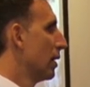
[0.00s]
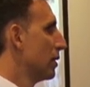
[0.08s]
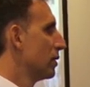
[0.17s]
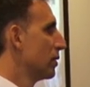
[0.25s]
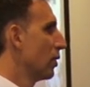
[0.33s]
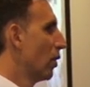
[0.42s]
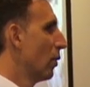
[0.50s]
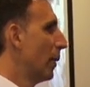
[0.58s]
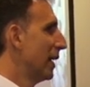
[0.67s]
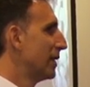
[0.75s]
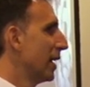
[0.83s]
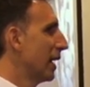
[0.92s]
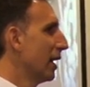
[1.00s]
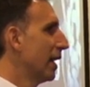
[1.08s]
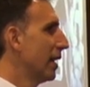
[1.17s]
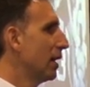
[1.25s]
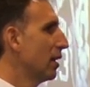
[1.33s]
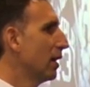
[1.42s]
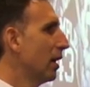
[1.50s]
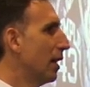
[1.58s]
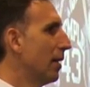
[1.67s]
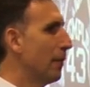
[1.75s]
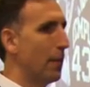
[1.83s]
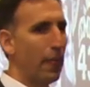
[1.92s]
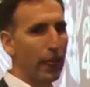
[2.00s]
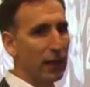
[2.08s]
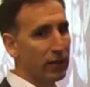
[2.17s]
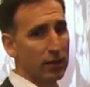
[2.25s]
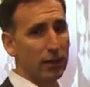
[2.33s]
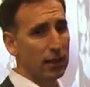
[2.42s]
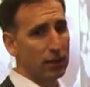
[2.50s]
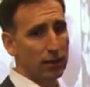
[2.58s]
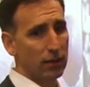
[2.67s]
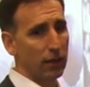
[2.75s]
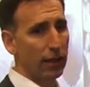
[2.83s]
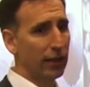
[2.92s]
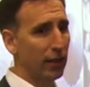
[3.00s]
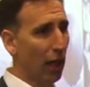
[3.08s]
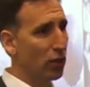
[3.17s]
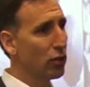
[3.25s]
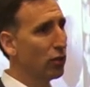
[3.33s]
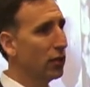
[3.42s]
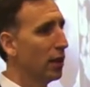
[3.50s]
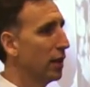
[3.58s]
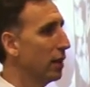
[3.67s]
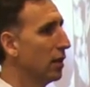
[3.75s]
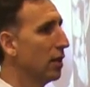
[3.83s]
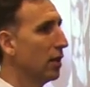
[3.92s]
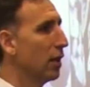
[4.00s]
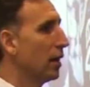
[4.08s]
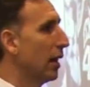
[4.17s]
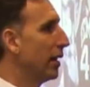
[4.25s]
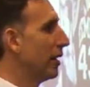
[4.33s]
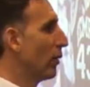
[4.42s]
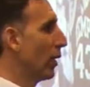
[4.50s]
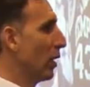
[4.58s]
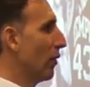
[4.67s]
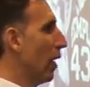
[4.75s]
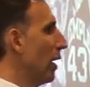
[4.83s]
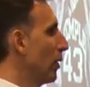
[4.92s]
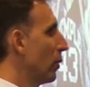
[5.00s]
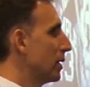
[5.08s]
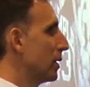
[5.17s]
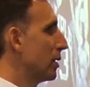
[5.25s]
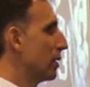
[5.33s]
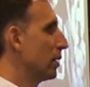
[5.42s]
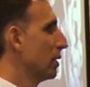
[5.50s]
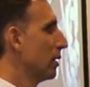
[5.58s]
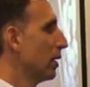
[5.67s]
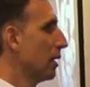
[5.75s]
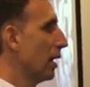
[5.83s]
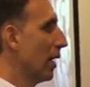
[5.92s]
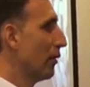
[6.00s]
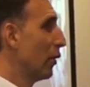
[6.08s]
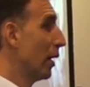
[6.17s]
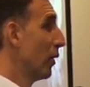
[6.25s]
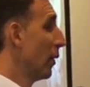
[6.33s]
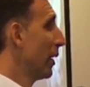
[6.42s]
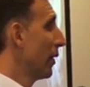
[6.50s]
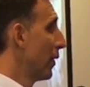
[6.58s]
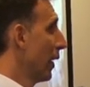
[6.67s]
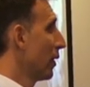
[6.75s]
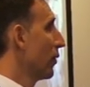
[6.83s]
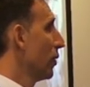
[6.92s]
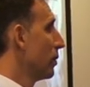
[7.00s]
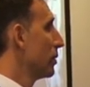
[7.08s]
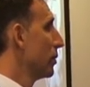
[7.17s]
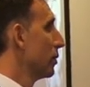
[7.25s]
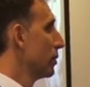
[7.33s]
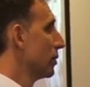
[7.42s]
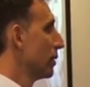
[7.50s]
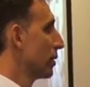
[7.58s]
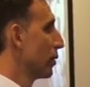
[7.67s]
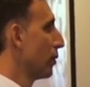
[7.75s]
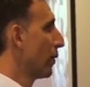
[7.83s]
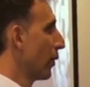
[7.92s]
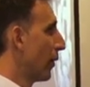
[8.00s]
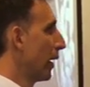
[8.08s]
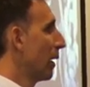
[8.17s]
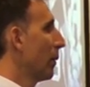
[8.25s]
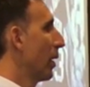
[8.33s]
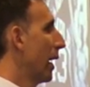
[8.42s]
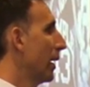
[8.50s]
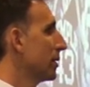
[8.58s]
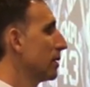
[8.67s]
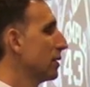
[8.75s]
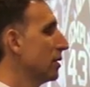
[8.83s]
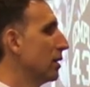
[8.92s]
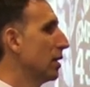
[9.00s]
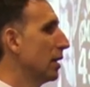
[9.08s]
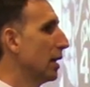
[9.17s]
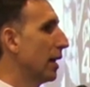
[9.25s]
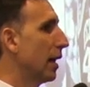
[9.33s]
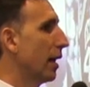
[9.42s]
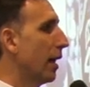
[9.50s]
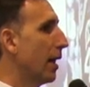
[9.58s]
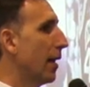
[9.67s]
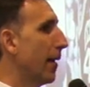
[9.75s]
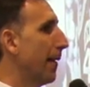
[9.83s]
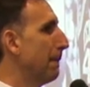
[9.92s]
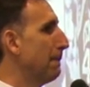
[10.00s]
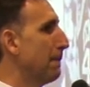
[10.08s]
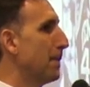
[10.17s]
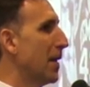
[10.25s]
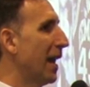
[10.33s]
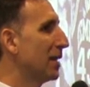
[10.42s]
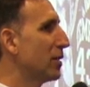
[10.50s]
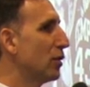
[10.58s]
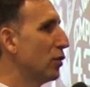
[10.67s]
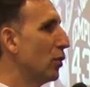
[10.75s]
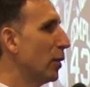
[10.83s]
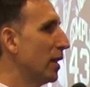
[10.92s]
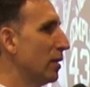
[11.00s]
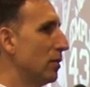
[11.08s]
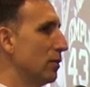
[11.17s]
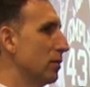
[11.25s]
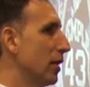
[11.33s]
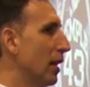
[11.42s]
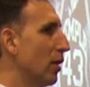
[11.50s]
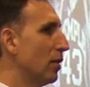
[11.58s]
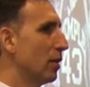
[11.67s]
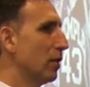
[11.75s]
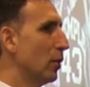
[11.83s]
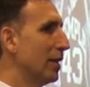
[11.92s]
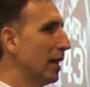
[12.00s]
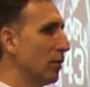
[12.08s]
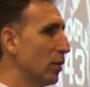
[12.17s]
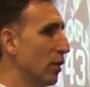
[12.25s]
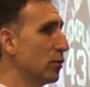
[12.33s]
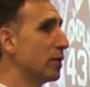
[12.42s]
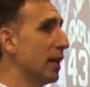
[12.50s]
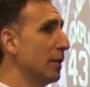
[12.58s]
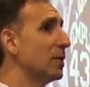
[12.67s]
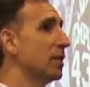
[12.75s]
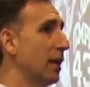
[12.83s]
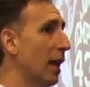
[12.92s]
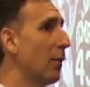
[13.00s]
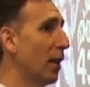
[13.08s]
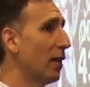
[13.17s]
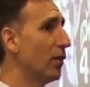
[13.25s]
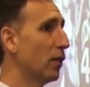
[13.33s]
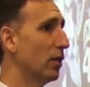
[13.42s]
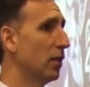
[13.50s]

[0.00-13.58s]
So basically, this induction and the Ring of Honor, which I'm very thankful to the school to think about us. It has to do with with those teams that I play for.